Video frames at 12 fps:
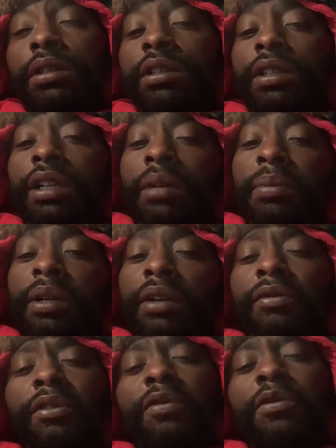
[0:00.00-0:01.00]
And I'd be
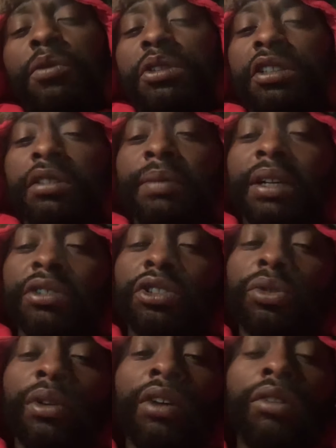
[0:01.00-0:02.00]
there from four to about
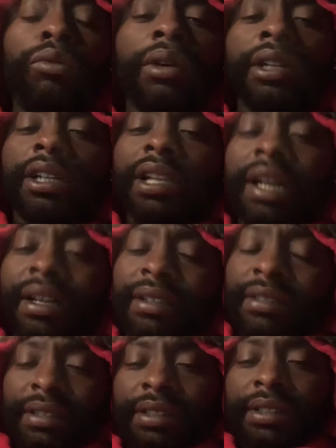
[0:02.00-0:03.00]
12, one o'clock
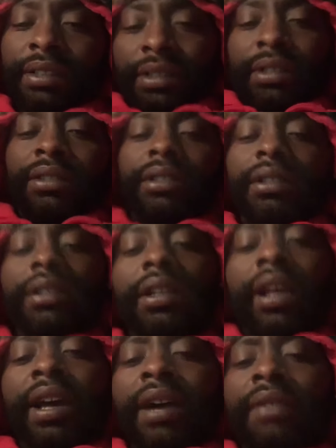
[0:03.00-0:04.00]

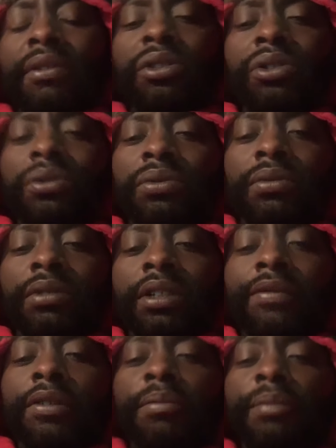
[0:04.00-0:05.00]
in the afternoon.
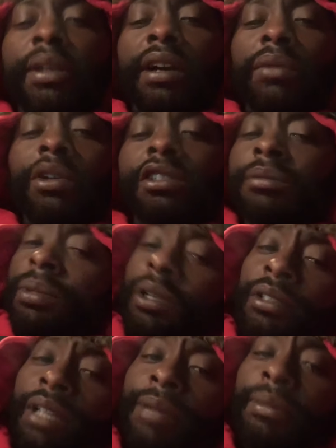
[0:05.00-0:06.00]
And from there, I went to
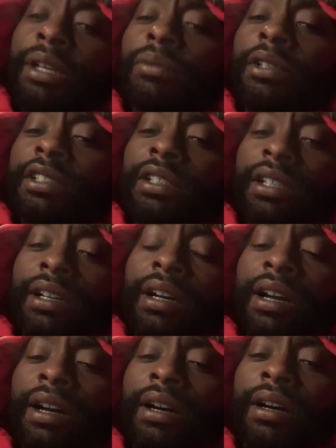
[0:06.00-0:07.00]
Bur I mean, I went to
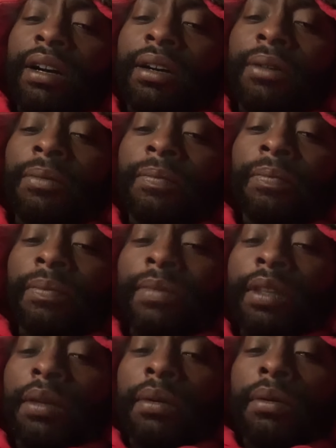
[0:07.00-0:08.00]
uh,
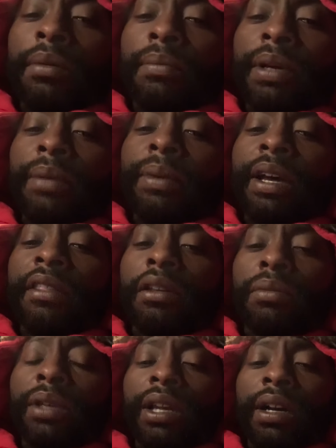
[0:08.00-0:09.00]
Bed Bath
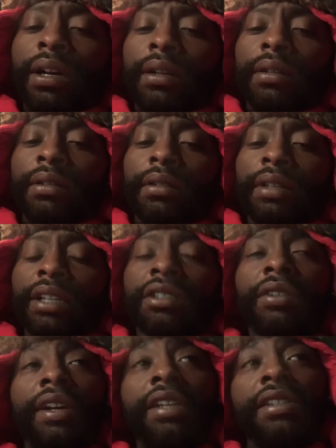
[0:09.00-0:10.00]
and Beyond. That's
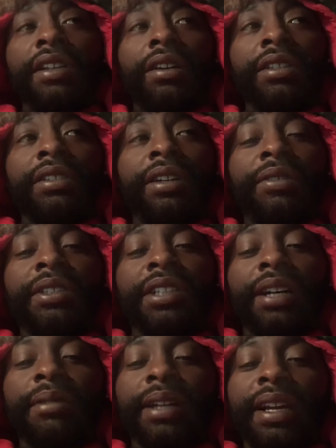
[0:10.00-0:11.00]
crazy. All every
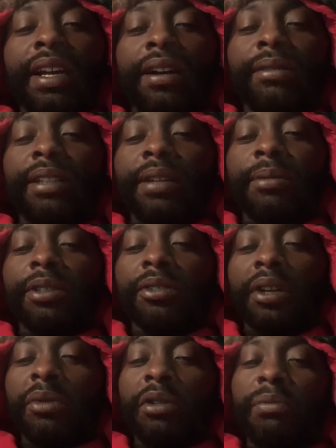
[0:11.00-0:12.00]
job that I had, damn near
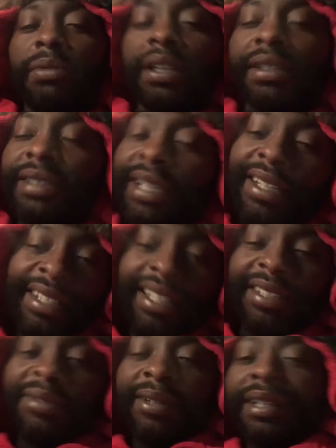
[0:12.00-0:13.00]
started with bees.
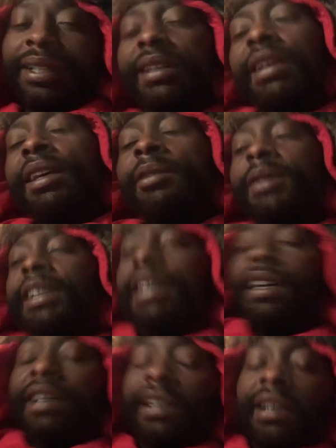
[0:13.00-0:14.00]
That's funny. But
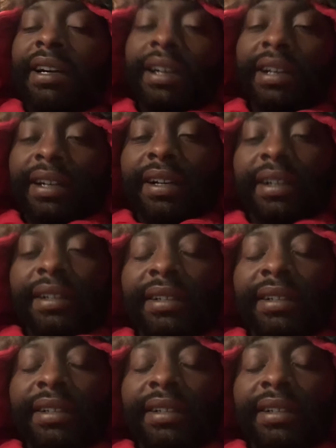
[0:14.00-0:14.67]
yeah, uh,